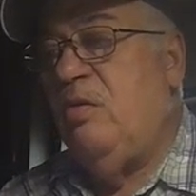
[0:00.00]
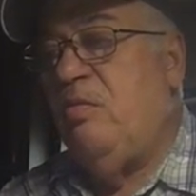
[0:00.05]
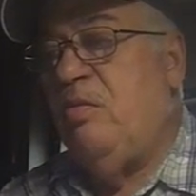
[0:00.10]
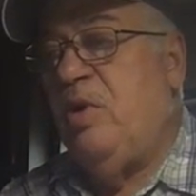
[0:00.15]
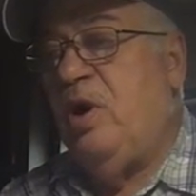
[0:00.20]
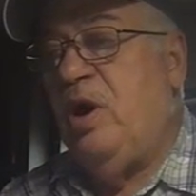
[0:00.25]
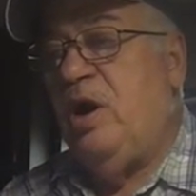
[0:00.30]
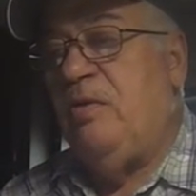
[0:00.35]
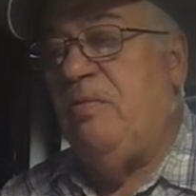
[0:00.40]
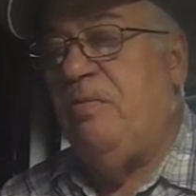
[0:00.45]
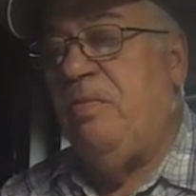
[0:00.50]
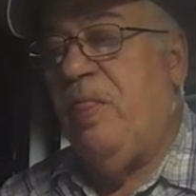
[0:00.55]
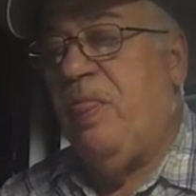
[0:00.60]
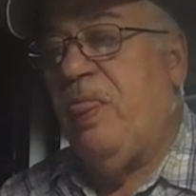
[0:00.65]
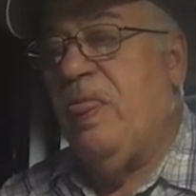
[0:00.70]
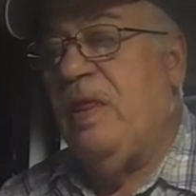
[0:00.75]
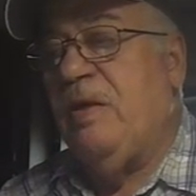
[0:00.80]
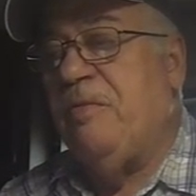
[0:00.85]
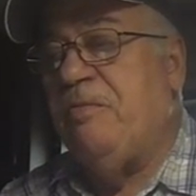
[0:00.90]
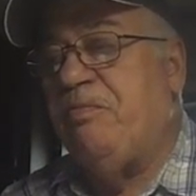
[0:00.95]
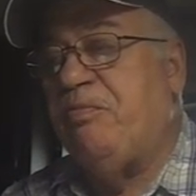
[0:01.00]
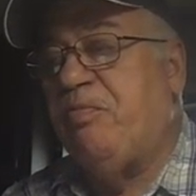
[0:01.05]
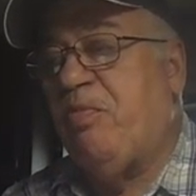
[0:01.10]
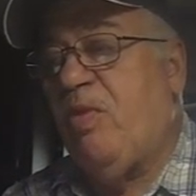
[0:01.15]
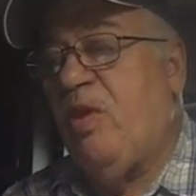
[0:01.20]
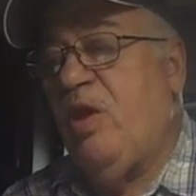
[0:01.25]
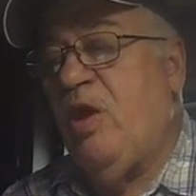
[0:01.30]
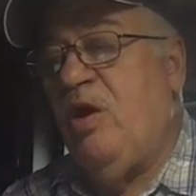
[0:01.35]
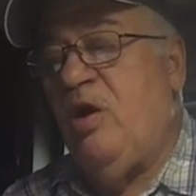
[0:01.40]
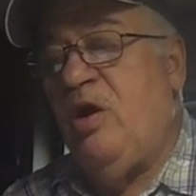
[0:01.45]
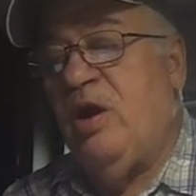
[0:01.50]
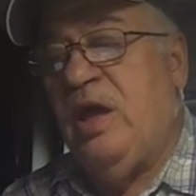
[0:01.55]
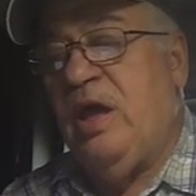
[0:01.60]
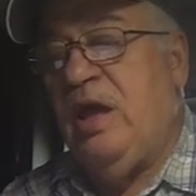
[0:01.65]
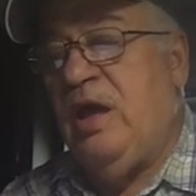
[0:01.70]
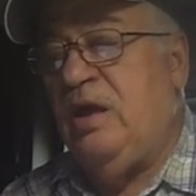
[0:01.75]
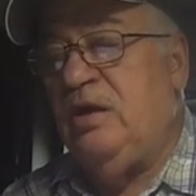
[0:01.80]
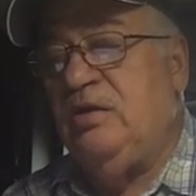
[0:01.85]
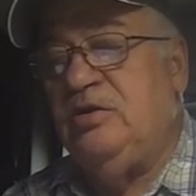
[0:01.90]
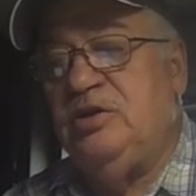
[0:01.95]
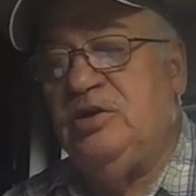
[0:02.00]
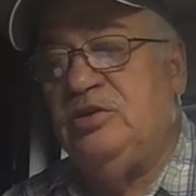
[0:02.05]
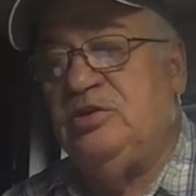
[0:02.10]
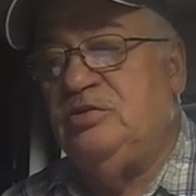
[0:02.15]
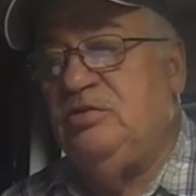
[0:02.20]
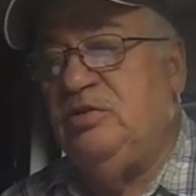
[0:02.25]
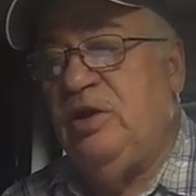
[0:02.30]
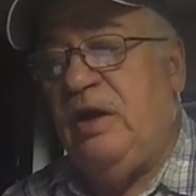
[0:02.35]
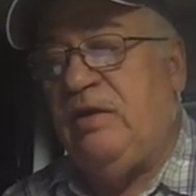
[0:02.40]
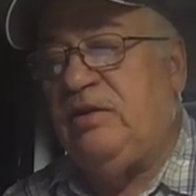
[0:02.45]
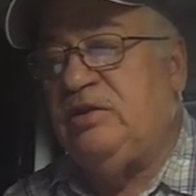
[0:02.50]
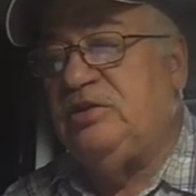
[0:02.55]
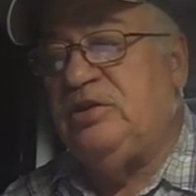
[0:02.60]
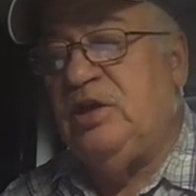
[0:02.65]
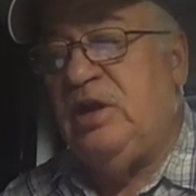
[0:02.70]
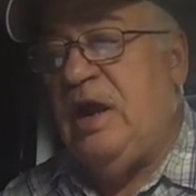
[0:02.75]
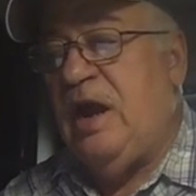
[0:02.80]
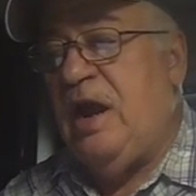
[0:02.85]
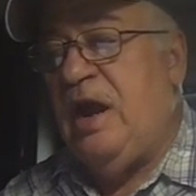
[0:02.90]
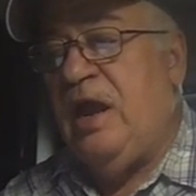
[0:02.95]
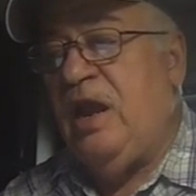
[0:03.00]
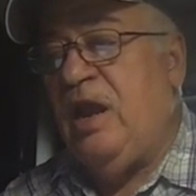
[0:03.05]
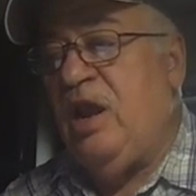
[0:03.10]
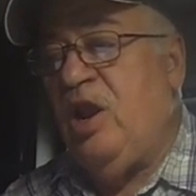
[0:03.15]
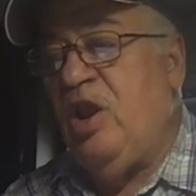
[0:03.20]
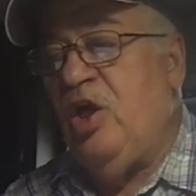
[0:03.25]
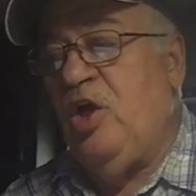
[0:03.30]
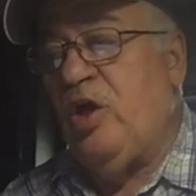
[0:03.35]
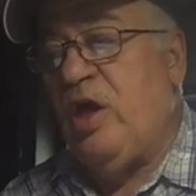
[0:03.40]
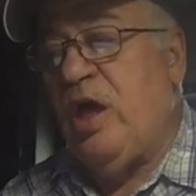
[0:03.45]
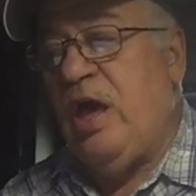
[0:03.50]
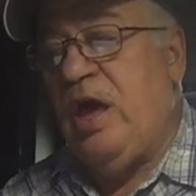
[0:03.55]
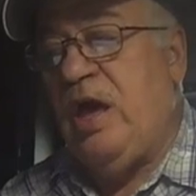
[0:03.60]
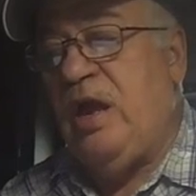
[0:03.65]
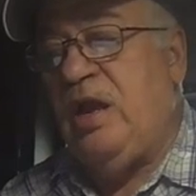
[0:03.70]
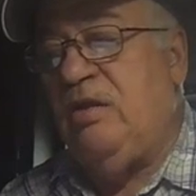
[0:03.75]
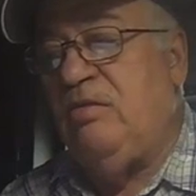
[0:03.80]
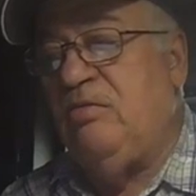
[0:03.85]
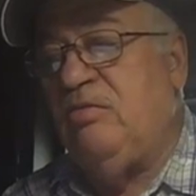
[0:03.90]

But again, you have to sit down and look at